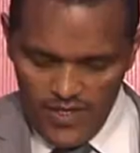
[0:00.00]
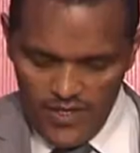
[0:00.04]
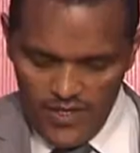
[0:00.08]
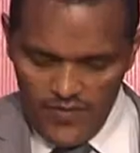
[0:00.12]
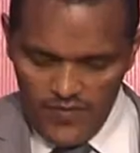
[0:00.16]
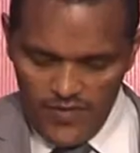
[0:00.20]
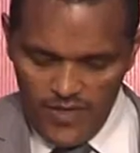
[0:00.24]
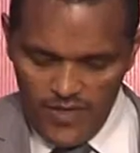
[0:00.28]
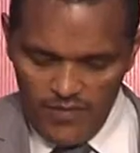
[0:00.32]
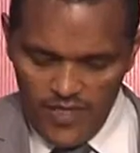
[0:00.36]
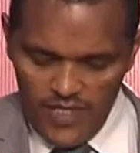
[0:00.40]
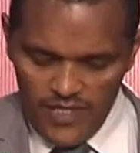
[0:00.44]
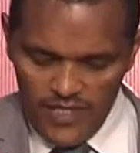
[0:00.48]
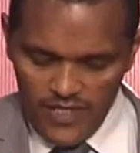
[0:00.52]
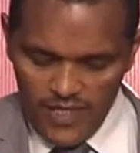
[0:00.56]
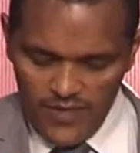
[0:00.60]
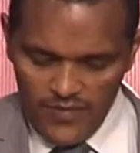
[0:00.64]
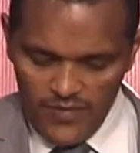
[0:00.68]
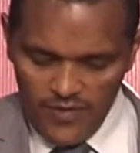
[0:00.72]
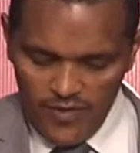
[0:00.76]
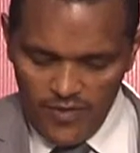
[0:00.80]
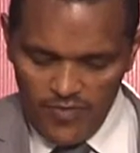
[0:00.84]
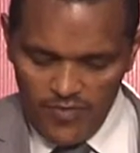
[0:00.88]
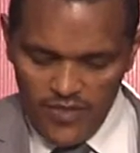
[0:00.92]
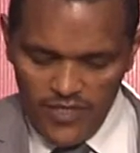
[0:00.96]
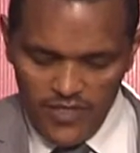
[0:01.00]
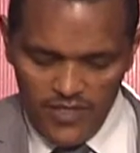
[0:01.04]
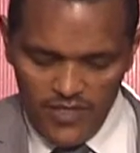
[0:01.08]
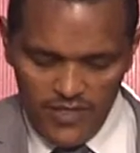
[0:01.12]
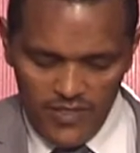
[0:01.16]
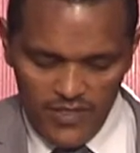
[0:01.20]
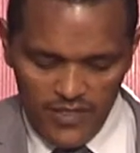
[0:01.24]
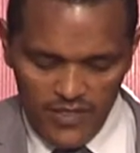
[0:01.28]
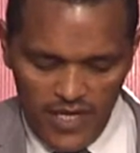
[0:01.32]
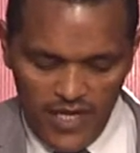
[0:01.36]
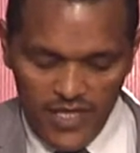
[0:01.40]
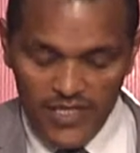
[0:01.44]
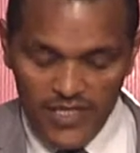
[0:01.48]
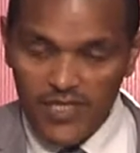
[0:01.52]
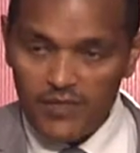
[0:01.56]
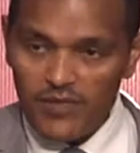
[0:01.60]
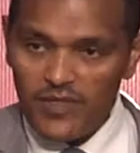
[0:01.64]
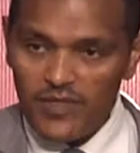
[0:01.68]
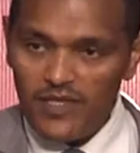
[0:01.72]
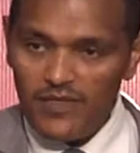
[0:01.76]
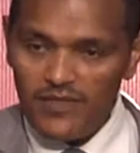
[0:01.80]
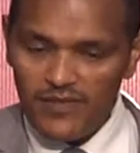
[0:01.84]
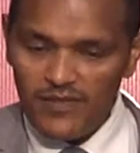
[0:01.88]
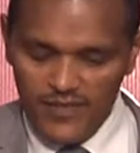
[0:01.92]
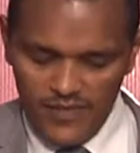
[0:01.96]
Females have community
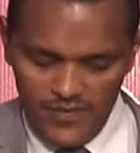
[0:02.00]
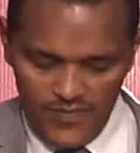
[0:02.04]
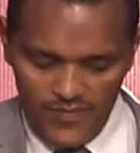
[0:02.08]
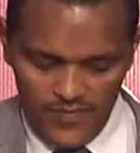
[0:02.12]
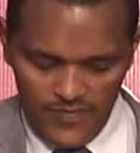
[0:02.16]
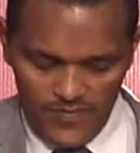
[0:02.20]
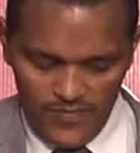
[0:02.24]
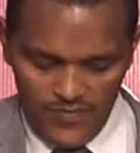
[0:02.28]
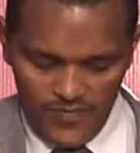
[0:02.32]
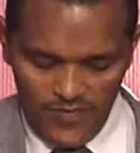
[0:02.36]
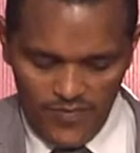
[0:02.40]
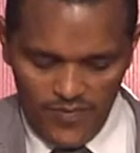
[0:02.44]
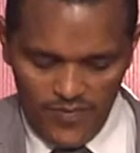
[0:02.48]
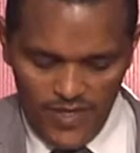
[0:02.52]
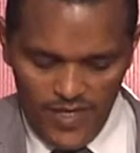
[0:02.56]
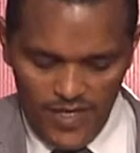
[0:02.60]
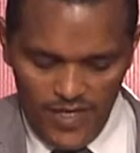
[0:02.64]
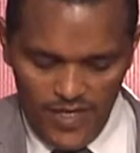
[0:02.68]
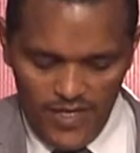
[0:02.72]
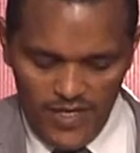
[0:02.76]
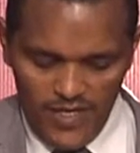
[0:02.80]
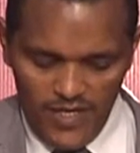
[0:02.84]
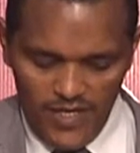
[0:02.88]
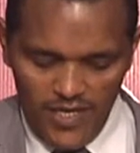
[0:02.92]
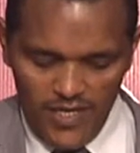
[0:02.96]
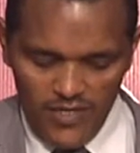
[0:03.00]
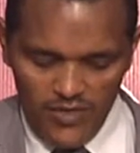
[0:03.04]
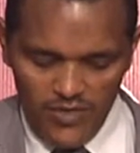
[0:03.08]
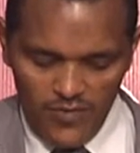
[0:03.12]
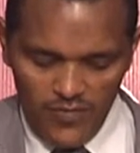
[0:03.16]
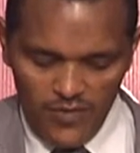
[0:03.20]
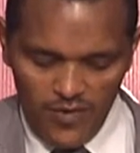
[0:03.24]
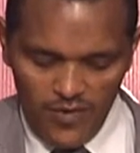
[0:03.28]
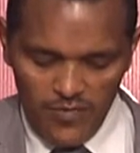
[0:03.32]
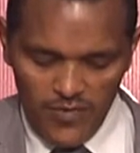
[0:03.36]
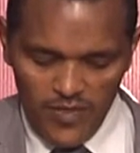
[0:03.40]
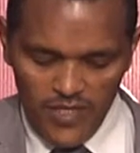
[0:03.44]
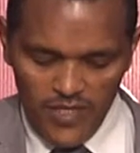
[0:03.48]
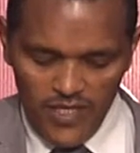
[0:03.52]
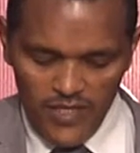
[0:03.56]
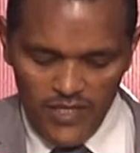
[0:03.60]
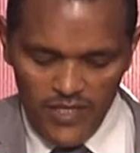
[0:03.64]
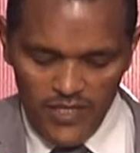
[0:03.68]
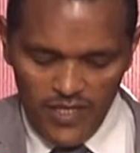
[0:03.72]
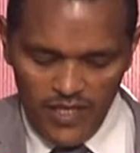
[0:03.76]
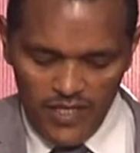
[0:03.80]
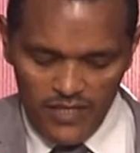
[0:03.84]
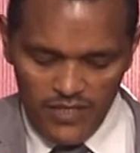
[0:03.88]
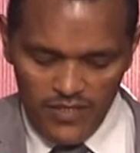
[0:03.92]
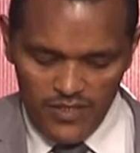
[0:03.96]
acceptance and the ease of
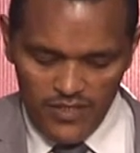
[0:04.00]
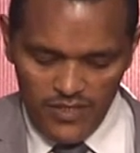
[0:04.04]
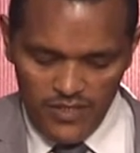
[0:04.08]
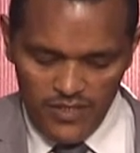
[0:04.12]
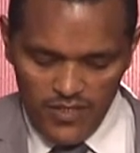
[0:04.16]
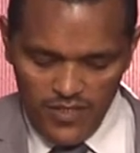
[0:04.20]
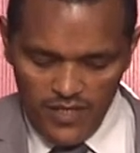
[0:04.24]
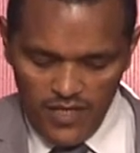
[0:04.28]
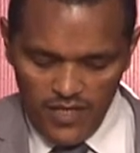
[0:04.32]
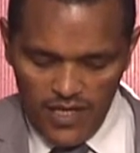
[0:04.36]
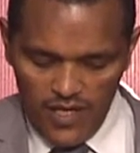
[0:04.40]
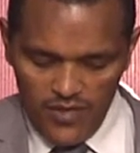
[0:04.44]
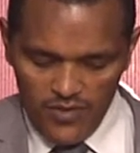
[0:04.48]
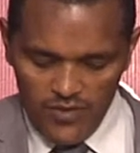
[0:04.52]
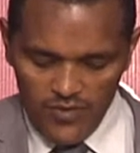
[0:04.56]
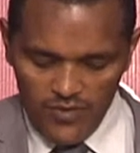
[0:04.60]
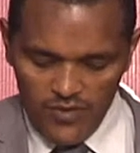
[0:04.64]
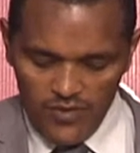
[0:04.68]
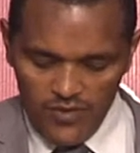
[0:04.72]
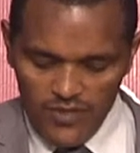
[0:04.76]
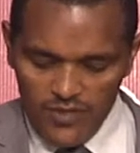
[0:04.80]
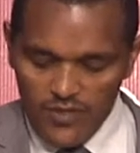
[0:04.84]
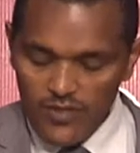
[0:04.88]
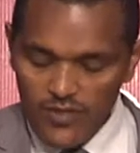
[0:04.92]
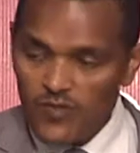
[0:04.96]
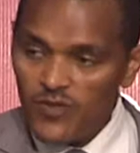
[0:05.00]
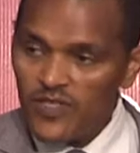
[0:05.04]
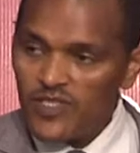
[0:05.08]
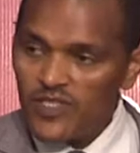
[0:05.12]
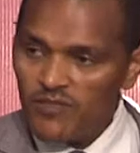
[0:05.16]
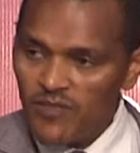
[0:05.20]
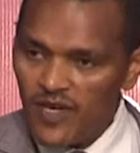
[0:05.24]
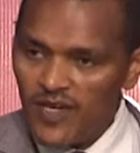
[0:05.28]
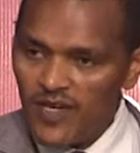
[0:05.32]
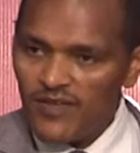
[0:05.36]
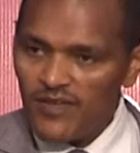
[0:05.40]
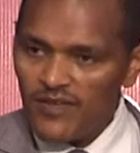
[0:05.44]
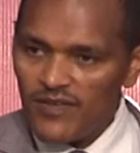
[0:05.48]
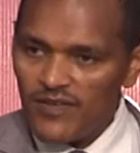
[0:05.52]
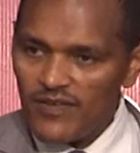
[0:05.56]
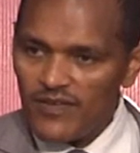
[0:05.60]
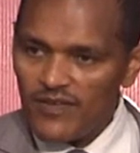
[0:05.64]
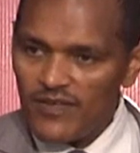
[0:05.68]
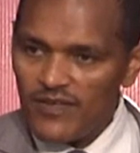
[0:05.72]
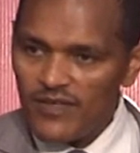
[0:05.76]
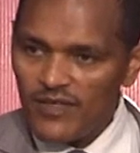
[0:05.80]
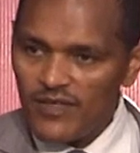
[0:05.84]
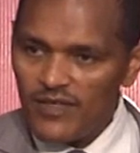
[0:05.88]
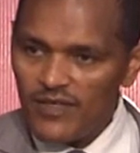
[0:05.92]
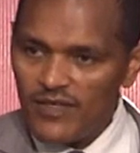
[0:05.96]
communication at household with
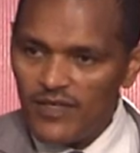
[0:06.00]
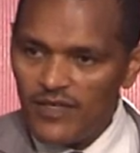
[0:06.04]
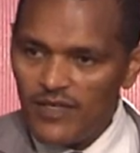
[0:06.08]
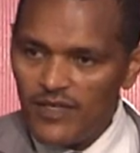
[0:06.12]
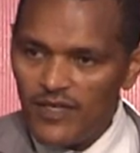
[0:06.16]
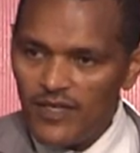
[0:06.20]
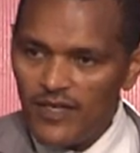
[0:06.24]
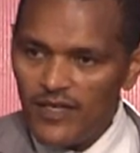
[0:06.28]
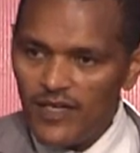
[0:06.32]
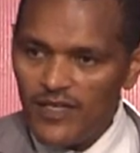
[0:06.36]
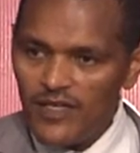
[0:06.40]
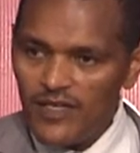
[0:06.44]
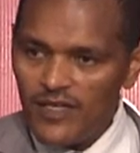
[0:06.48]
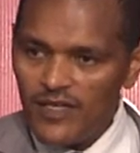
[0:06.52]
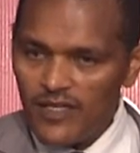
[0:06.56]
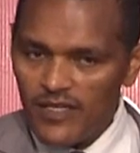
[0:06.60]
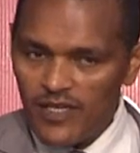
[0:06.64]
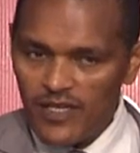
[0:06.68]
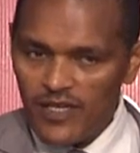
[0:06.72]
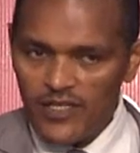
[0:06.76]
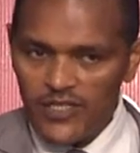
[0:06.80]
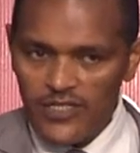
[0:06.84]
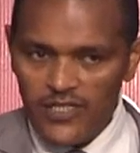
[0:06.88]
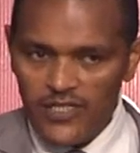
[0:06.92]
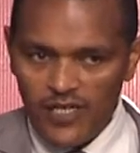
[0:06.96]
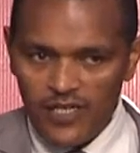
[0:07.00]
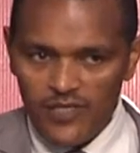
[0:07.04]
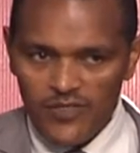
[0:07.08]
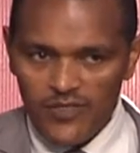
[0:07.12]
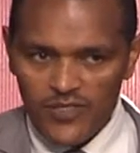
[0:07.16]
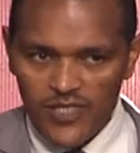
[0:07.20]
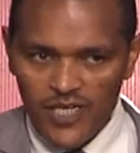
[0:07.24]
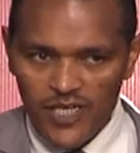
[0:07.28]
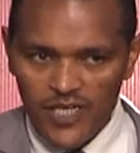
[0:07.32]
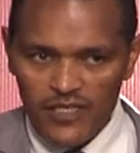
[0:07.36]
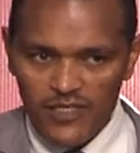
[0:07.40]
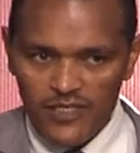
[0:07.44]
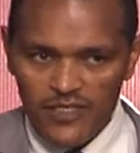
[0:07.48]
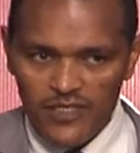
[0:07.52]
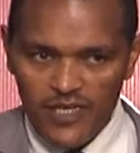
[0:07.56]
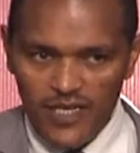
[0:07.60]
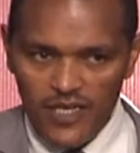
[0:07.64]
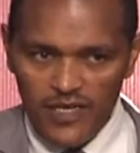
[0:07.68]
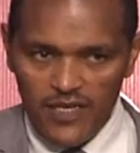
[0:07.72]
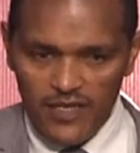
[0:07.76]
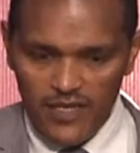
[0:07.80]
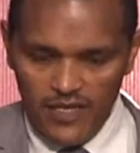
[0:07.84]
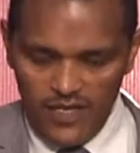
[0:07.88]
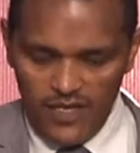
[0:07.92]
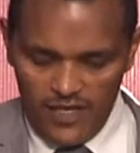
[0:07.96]
mothers in traditional societies
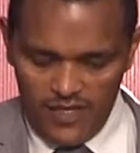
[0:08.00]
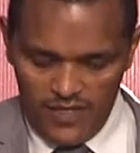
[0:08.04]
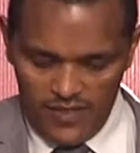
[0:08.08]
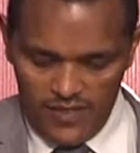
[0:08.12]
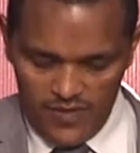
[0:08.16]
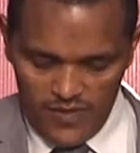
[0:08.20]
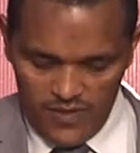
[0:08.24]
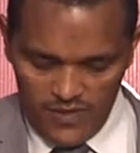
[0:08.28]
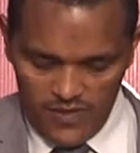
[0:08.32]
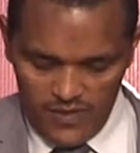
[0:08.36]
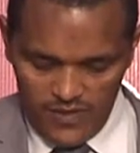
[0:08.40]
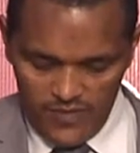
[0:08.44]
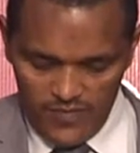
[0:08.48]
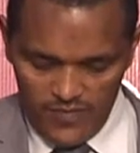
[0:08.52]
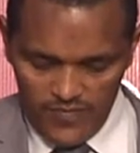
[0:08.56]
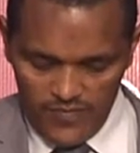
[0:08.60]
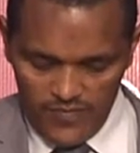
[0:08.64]
like ours.